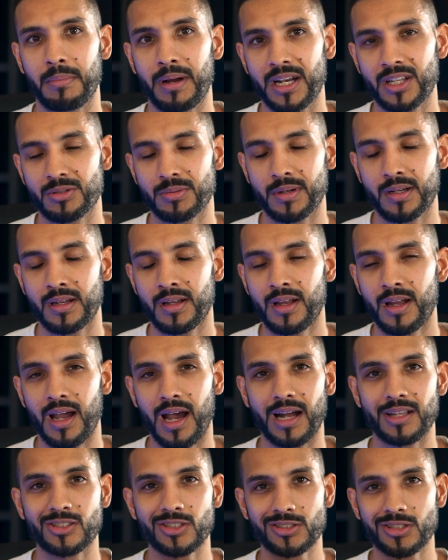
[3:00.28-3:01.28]
management,
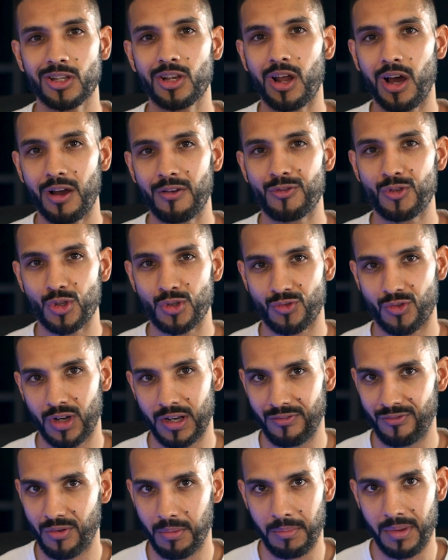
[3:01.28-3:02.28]
and just a lot of useful
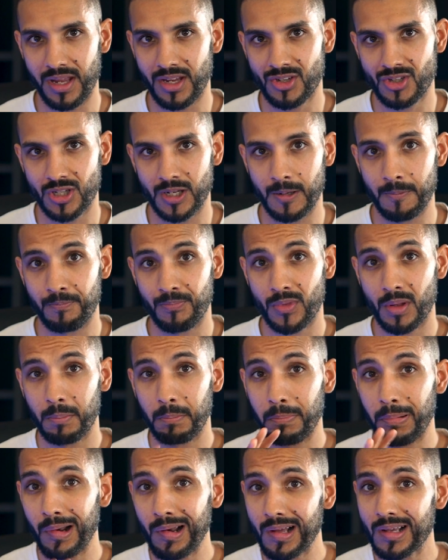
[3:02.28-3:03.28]
information.
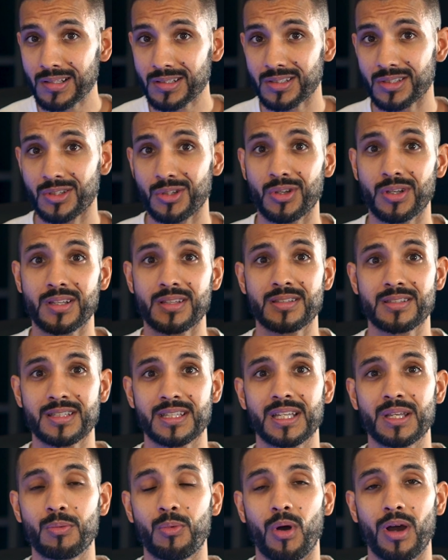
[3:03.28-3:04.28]
Plus you can
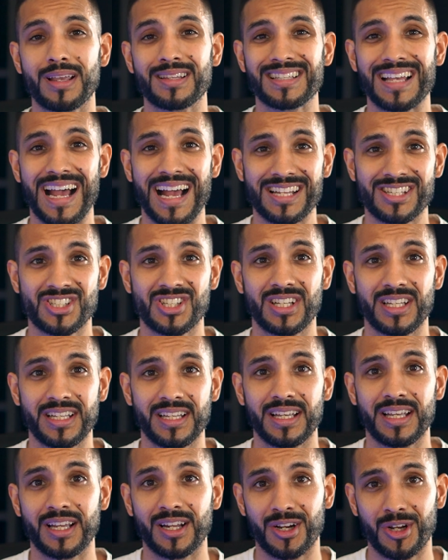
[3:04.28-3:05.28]
see what is
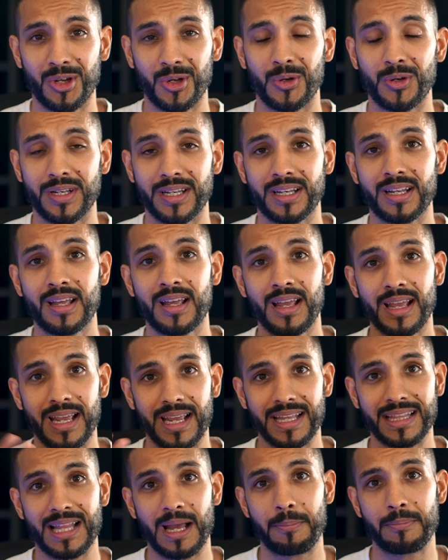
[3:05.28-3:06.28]
actually included
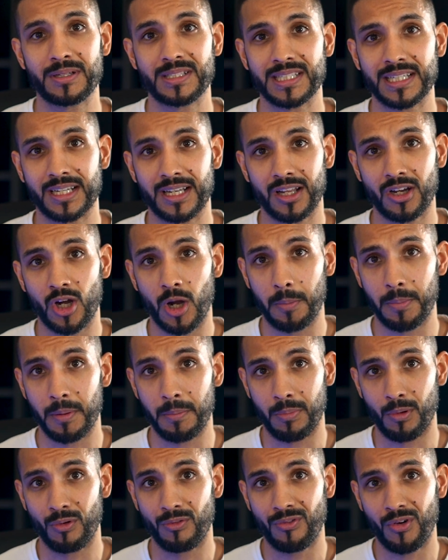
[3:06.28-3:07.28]
in that particular copy
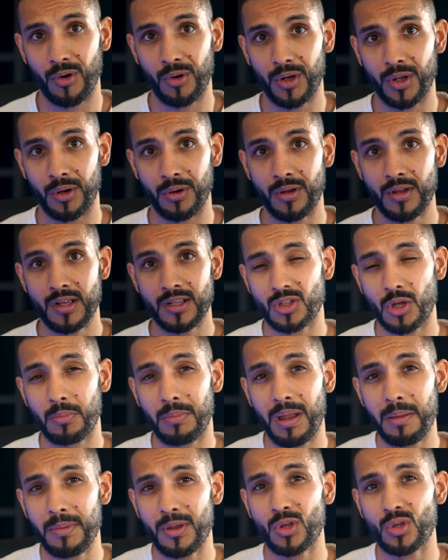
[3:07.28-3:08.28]
portfolio, so it
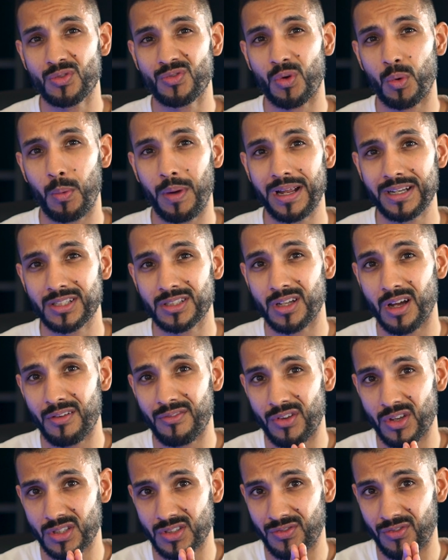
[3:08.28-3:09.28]
may be a useful way to
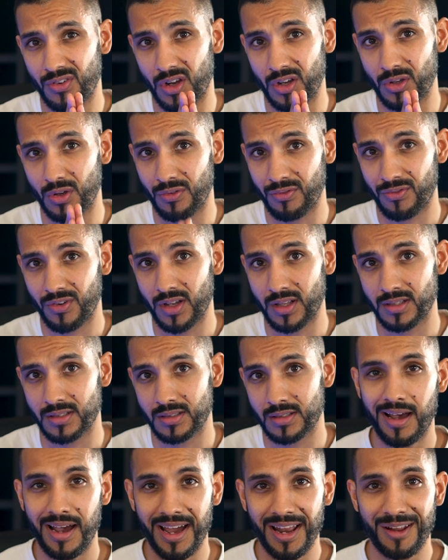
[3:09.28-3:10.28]
diversify your
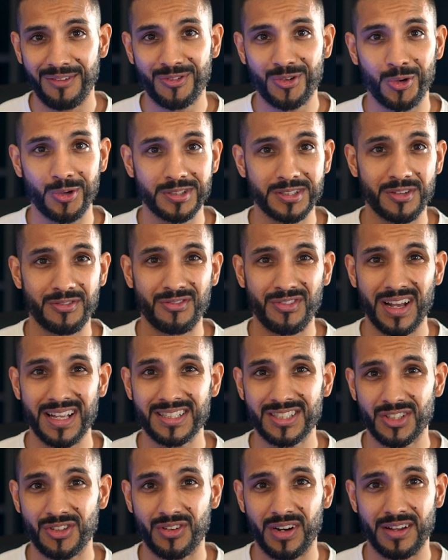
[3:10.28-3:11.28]
funds. And of course the
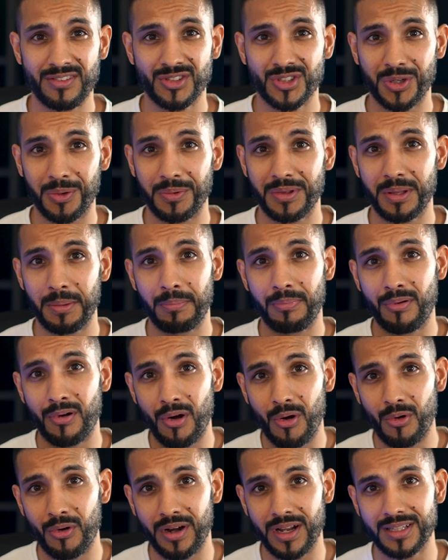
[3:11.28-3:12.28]
fancy graphs showing the
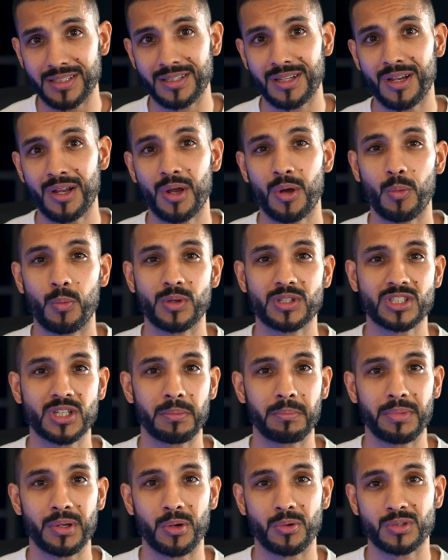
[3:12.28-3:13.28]
progress, which
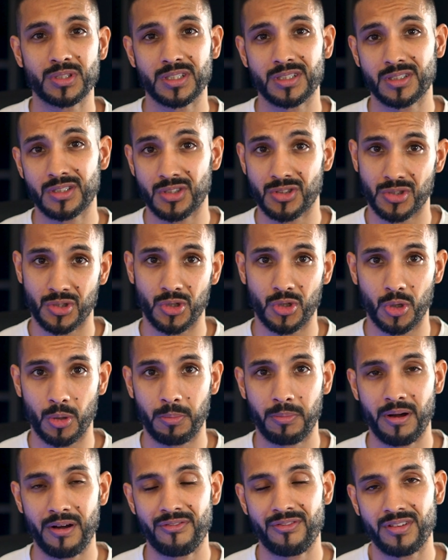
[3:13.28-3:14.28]
can be altered to suit your
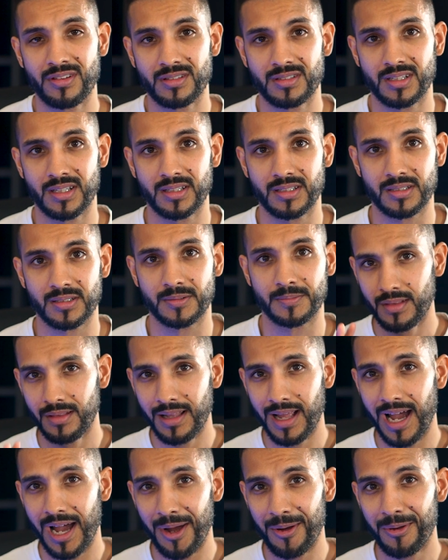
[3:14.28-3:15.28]
preferences.
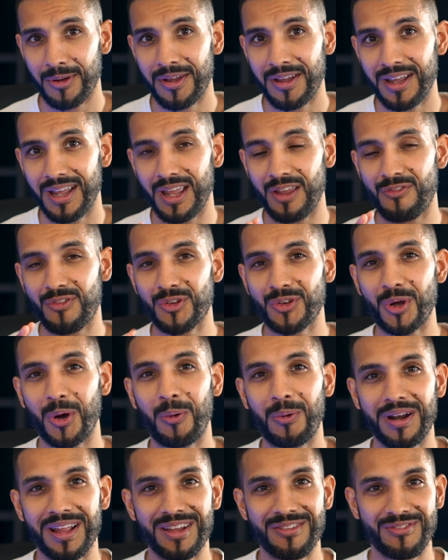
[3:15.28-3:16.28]
Now, if you
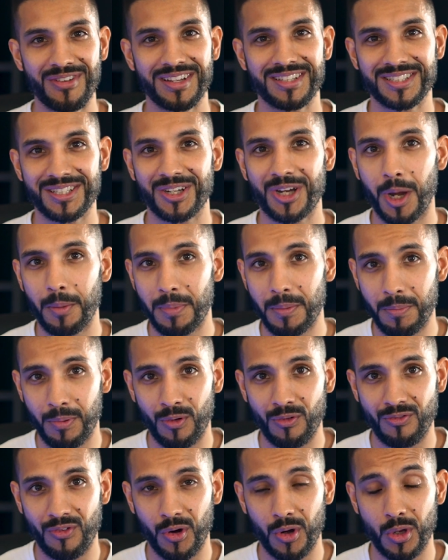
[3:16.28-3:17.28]
don't want to invest in copy
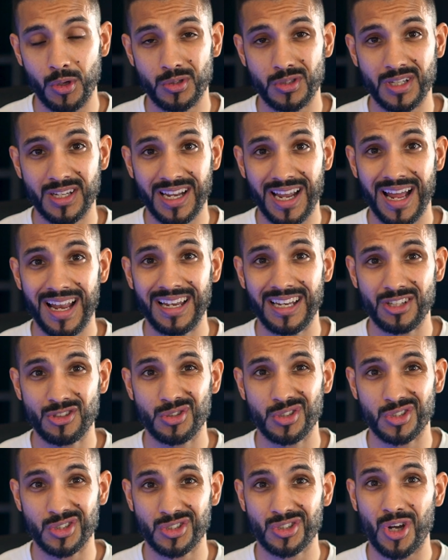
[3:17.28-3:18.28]
portfolios, you can
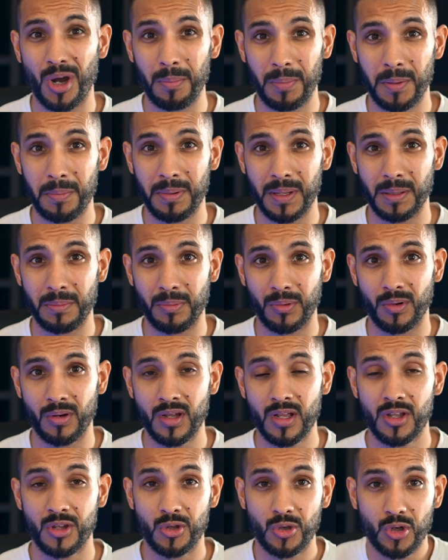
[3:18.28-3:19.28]
literally just copy people.
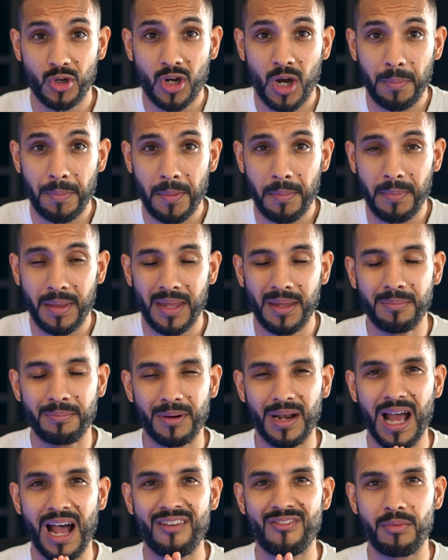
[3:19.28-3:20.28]
You could copy me,
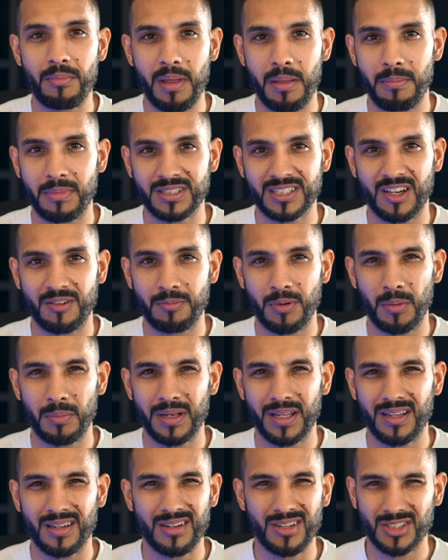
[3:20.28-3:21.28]
but I haven't made myself
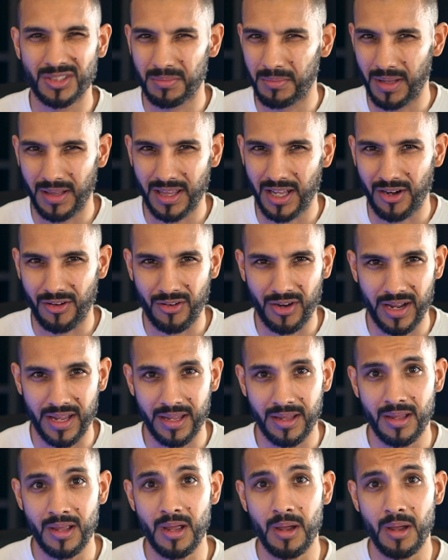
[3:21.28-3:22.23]
public because I'm not that great.